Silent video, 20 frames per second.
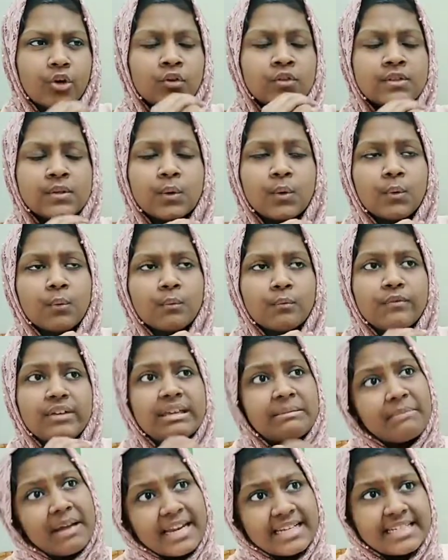so
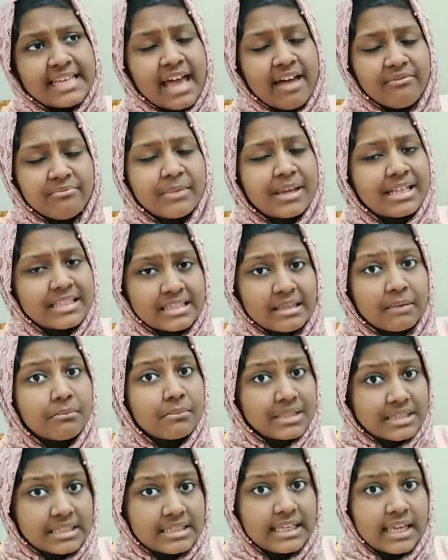we might have made some
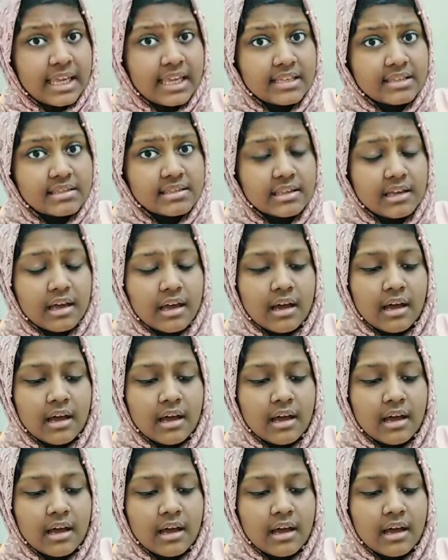mistakes.